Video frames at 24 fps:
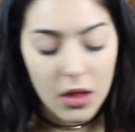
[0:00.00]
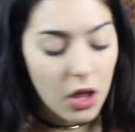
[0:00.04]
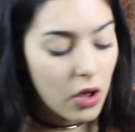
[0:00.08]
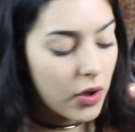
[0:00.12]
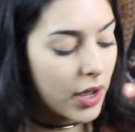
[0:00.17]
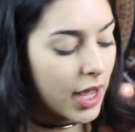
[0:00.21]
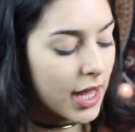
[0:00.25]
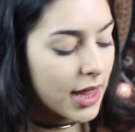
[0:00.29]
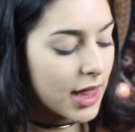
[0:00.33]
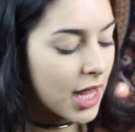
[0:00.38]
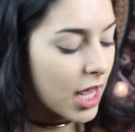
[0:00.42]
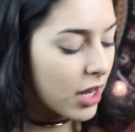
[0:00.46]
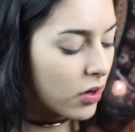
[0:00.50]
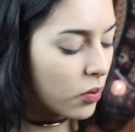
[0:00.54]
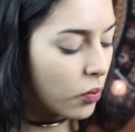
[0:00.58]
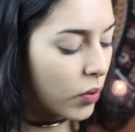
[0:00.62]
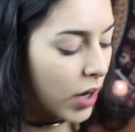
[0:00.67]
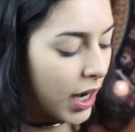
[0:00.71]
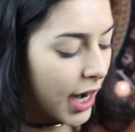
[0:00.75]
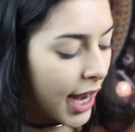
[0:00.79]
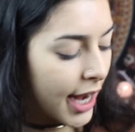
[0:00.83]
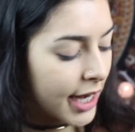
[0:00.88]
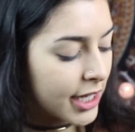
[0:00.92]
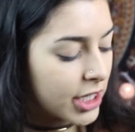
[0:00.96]
Okay, then
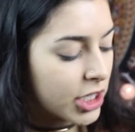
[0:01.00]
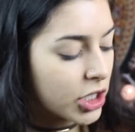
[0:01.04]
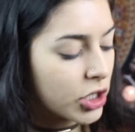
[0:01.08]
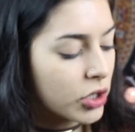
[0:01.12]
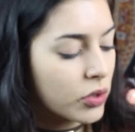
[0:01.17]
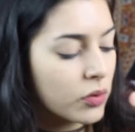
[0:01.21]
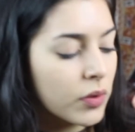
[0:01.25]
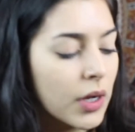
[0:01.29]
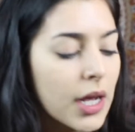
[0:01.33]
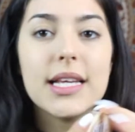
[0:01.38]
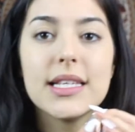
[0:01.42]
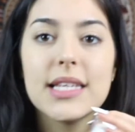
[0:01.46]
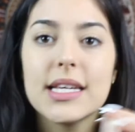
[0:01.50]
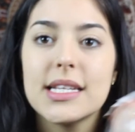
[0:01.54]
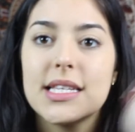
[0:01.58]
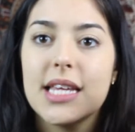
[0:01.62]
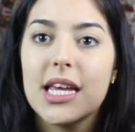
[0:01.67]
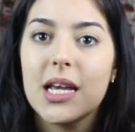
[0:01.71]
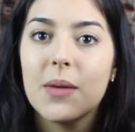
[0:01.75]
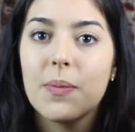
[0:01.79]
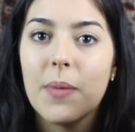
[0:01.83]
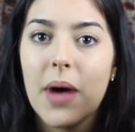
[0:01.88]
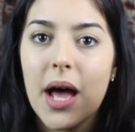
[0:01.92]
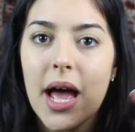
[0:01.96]
what I do is I
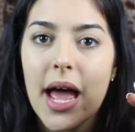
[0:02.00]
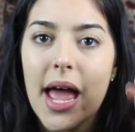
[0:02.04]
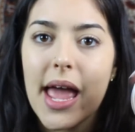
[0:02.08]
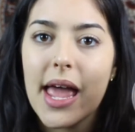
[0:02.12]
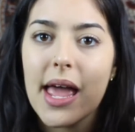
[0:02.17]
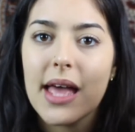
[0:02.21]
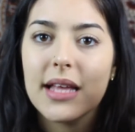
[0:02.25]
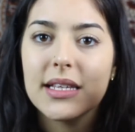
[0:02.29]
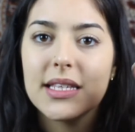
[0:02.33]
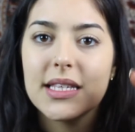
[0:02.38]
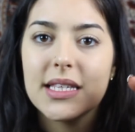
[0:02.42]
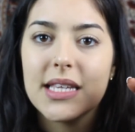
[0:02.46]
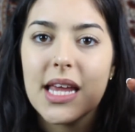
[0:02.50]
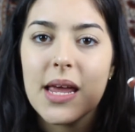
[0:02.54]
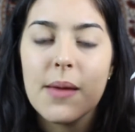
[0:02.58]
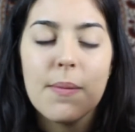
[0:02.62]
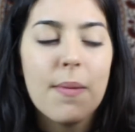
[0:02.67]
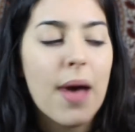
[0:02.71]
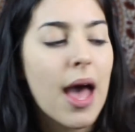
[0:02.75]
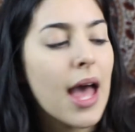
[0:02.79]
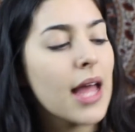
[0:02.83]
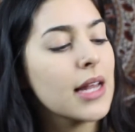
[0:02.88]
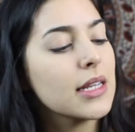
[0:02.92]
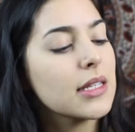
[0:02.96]
take my Stay
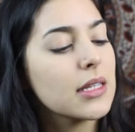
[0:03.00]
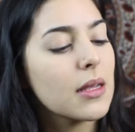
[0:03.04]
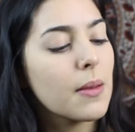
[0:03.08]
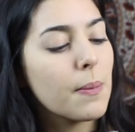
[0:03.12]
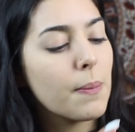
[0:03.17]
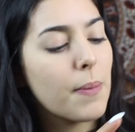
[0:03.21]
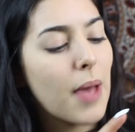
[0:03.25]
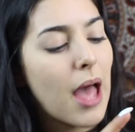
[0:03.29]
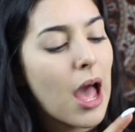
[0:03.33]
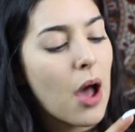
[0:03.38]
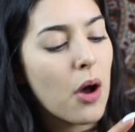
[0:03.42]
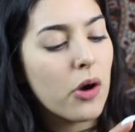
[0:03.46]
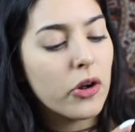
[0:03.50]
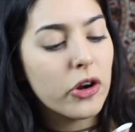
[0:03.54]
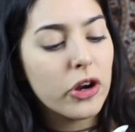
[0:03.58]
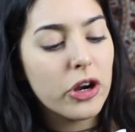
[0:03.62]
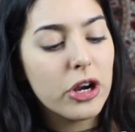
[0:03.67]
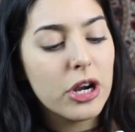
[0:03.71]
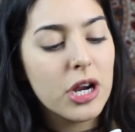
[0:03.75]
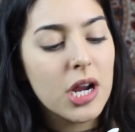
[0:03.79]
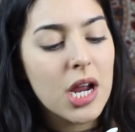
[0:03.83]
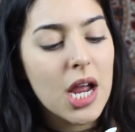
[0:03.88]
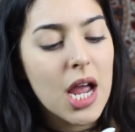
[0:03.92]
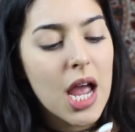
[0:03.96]
Matte
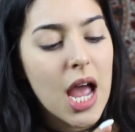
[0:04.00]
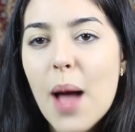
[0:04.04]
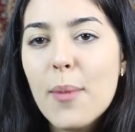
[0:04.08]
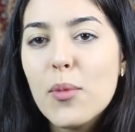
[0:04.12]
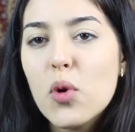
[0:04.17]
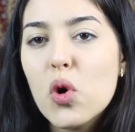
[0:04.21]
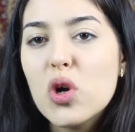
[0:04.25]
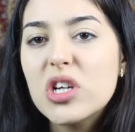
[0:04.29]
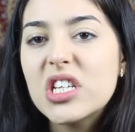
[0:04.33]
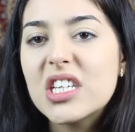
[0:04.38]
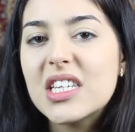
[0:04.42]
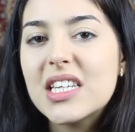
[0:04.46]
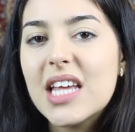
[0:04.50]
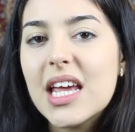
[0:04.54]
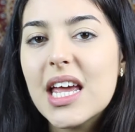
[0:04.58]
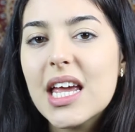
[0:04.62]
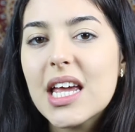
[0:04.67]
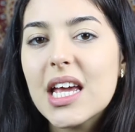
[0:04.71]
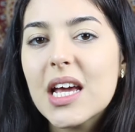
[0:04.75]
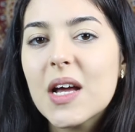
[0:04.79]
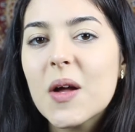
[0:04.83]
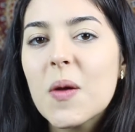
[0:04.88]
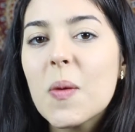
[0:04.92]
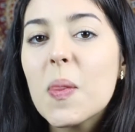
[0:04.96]
powder. I'm going to
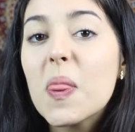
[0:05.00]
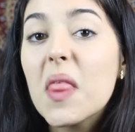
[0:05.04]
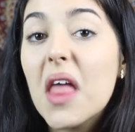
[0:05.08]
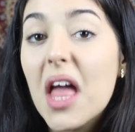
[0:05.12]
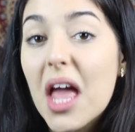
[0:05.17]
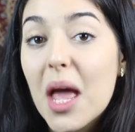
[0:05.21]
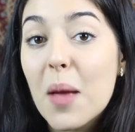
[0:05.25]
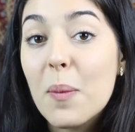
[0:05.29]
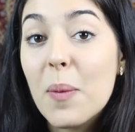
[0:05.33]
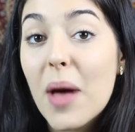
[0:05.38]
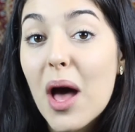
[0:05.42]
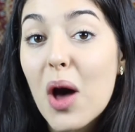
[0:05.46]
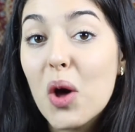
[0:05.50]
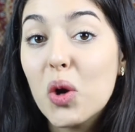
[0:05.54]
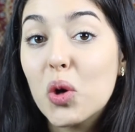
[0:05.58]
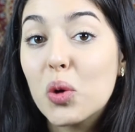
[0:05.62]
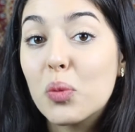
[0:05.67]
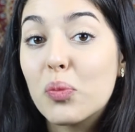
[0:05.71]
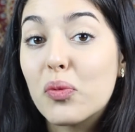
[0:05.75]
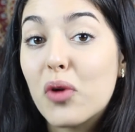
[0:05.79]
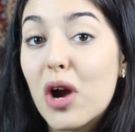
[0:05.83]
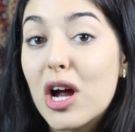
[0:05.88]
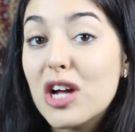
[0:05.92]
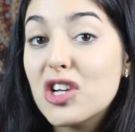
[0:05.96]
take a powder
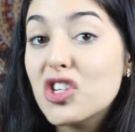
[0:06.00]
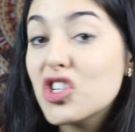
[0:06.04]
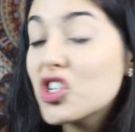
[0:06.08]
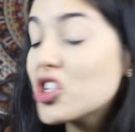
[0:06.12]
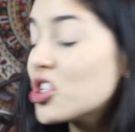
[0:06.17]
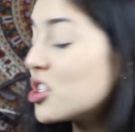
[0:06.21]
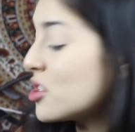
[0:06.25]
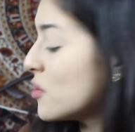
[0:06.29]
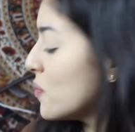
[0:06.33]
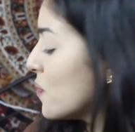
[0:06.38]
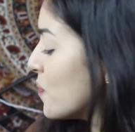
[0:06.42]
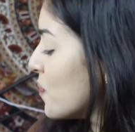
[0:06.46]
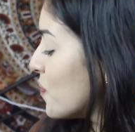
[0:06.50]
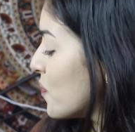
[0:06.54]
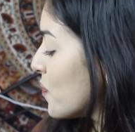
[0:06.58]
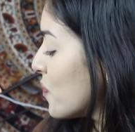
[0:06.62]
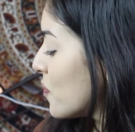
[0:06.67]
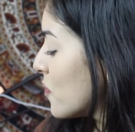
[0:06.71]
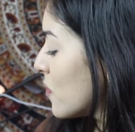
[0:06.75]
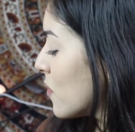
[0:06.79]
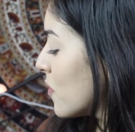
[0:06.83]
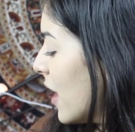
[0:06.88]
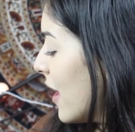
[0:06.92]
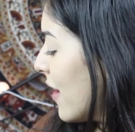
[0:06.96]
brush,
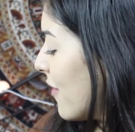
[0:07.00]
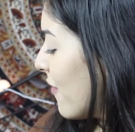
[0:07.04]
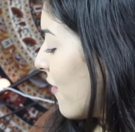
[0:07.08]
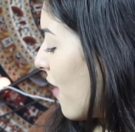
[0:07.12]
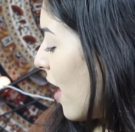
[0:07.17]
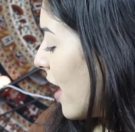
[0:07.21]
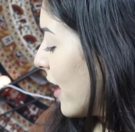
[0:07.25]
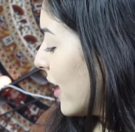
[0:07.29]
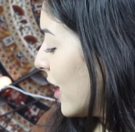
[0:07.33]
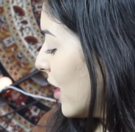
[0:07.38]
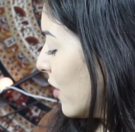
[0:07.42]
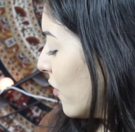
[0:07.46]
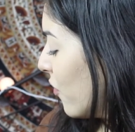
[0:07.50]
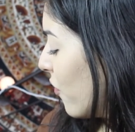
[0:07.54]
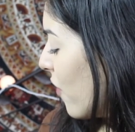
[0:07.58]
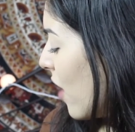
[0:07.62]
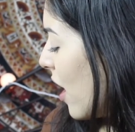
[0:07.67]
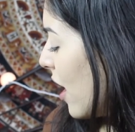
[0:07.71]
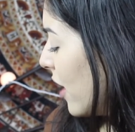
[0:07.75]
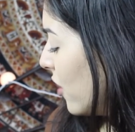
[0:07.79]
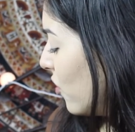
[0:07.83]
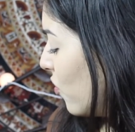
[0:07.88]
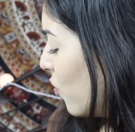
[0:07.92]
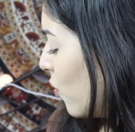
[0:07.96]
if I can
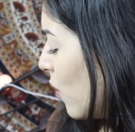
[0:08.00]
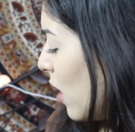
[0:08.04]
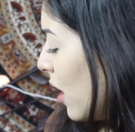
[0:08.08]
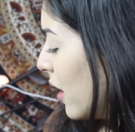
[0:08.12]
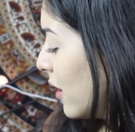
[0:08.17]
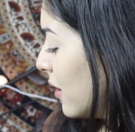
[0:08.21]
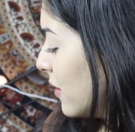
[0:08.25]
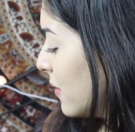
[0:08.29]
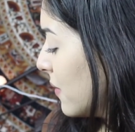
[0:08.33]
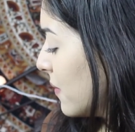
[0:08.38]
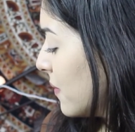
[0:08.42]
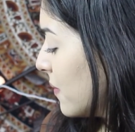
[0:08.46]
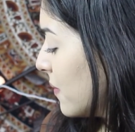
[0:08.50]
find one.